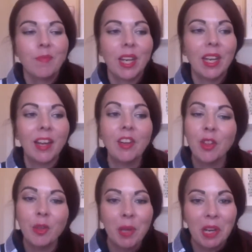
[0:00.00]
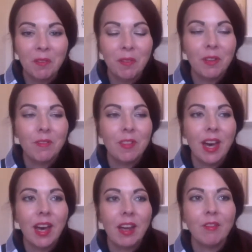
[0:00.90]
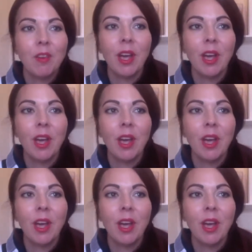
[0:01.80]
And I know the benefit of that. I've